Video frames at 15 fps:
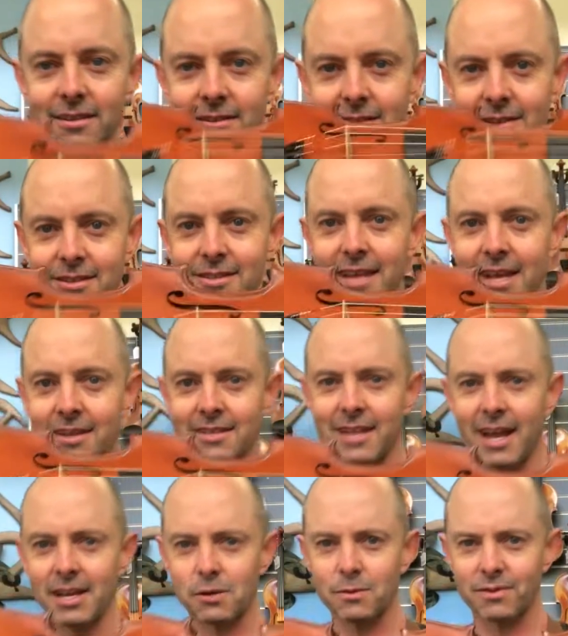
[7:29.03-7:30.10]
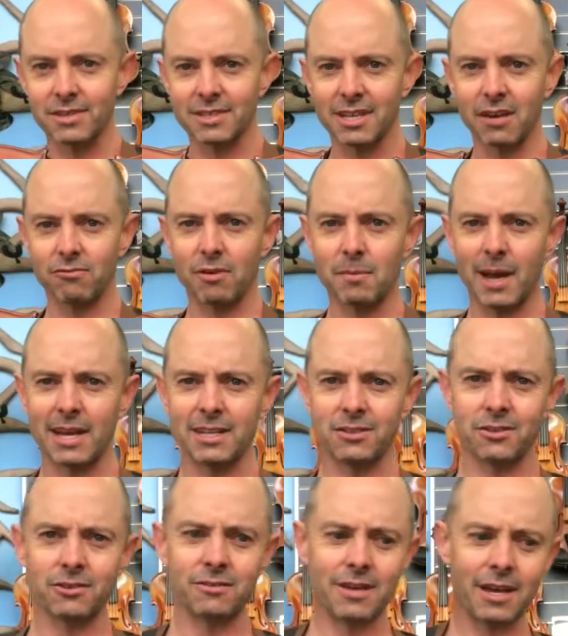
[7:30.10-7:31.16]
So starting with the St. Romani
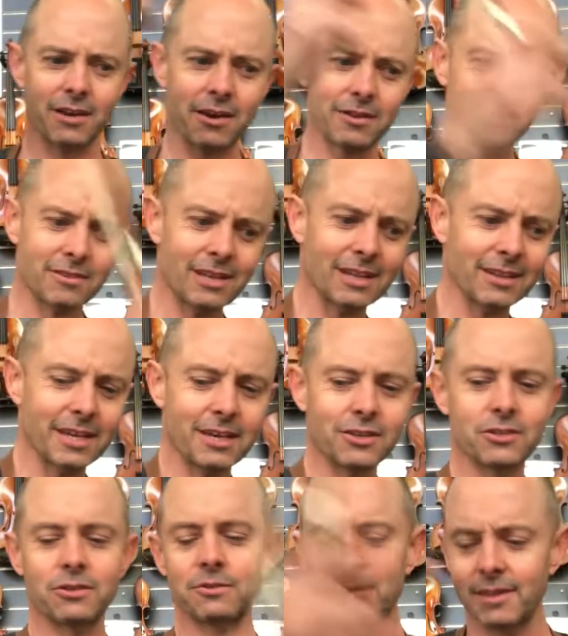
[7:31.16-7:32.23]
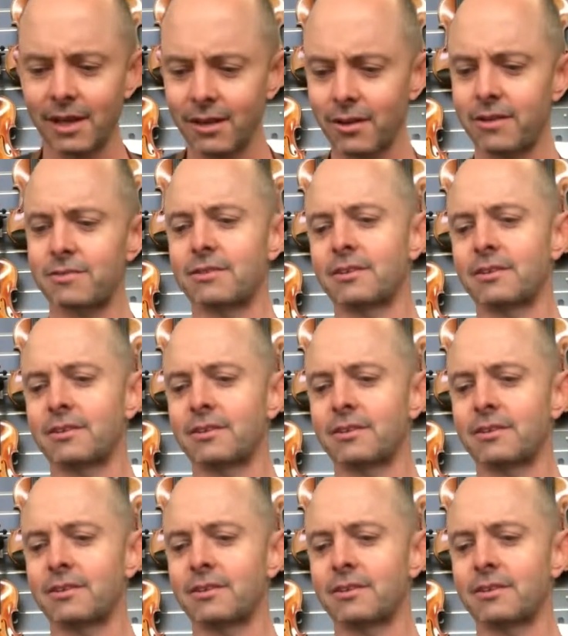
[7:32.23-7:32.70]
2, then going to the Gliga 2, and then go